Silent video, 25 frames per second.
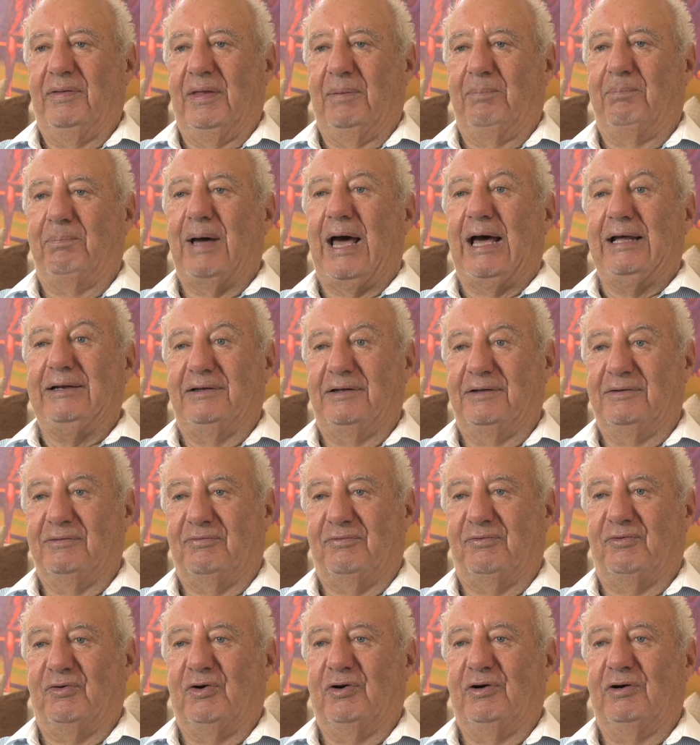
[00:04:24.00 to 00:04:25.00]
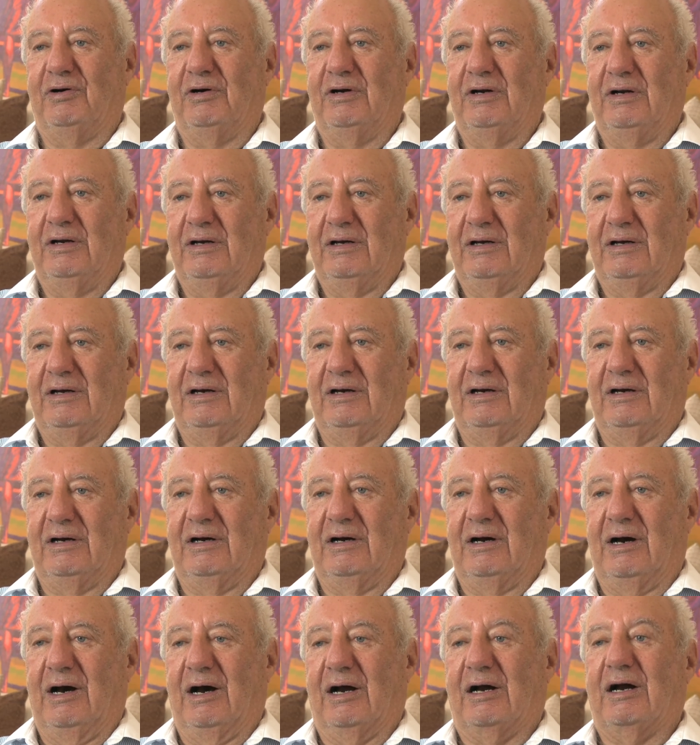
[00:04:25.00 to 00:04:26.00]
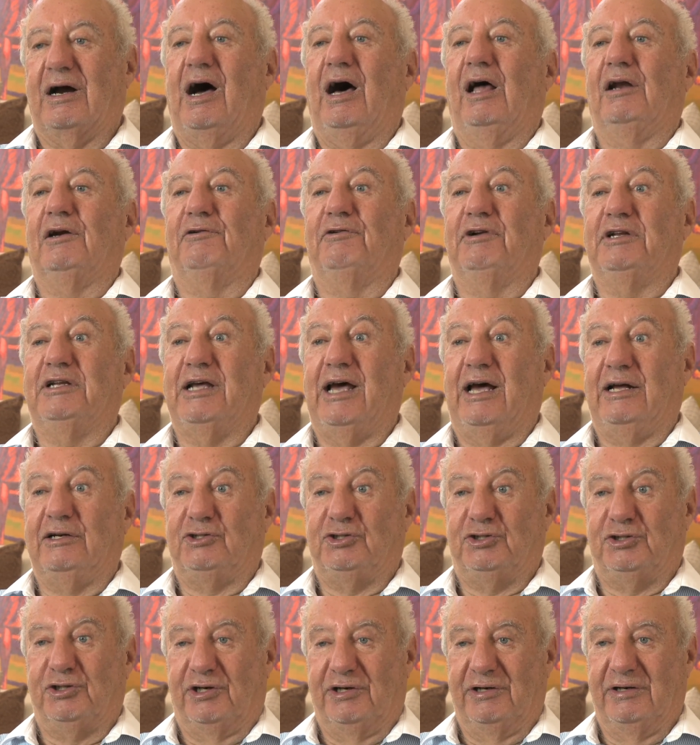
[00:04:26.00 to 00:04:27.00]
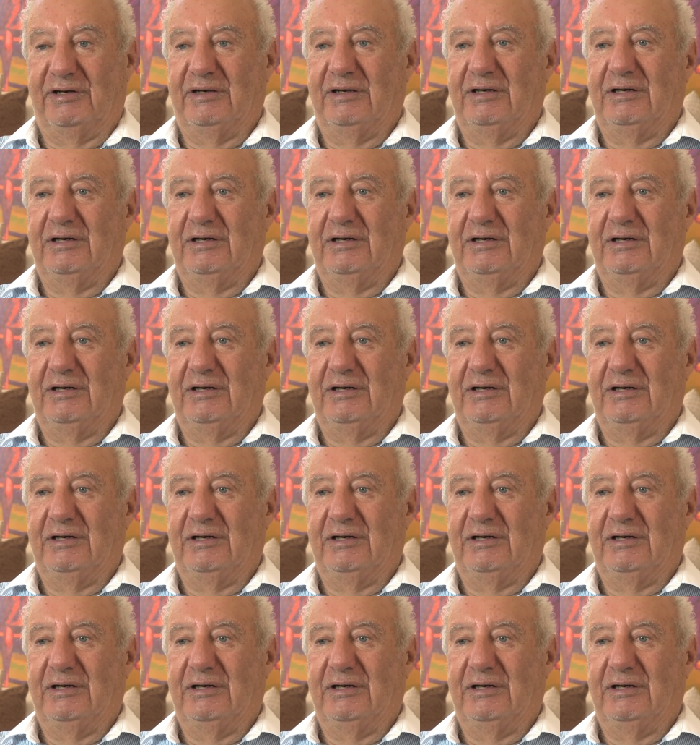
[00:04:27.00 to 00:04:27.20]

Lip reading: the patent for a collar-attached shirt